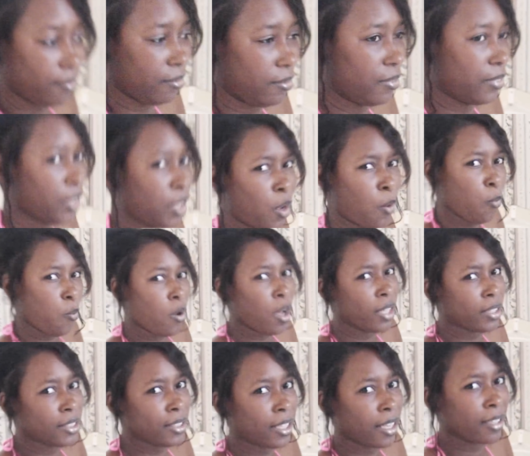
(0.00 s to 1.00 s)
that's
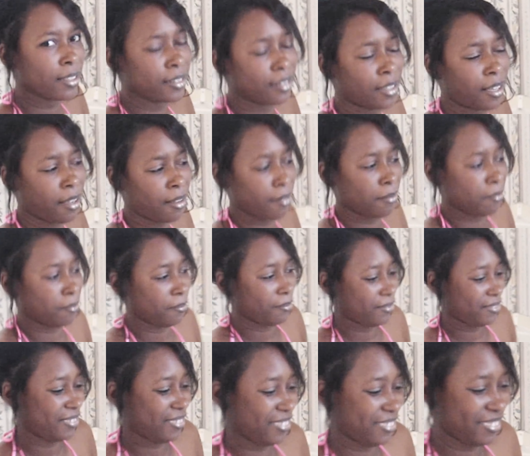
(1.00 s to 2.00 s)
that's, that's that
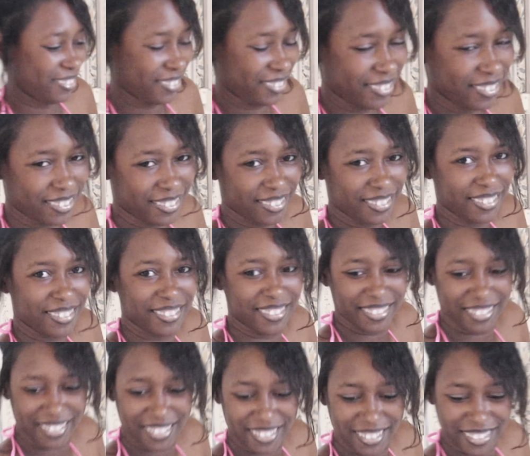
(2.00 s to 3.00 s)
that's fixed. That
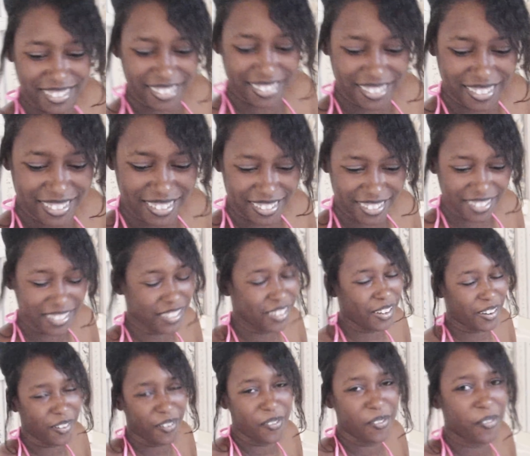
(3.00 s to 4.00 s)
you're not a porn star. You
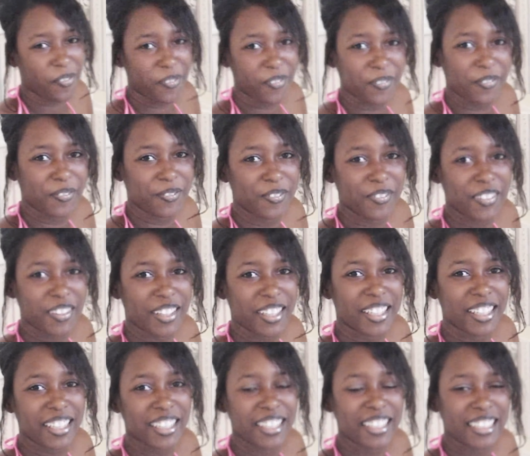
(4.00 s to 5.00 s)
just do your shit
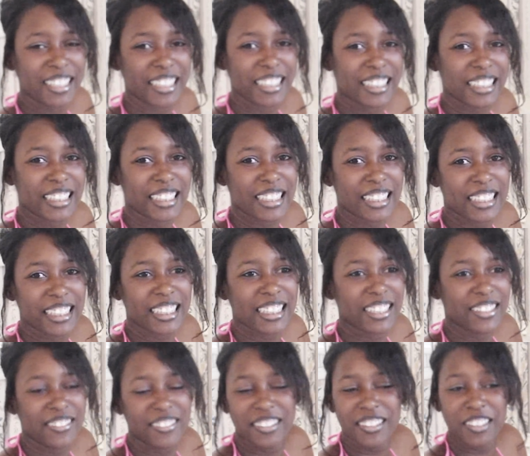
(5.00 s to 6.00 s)
and you, you put it out there
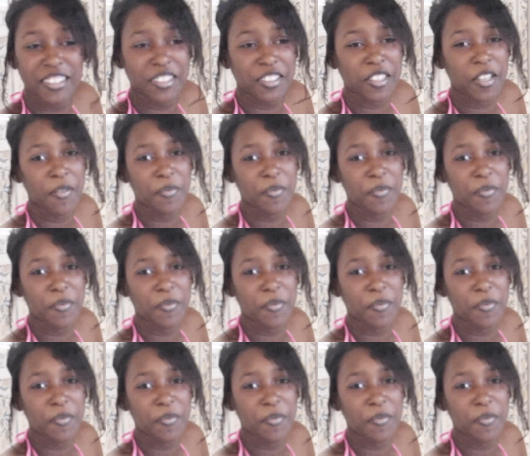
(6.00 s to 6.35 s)
and you make money.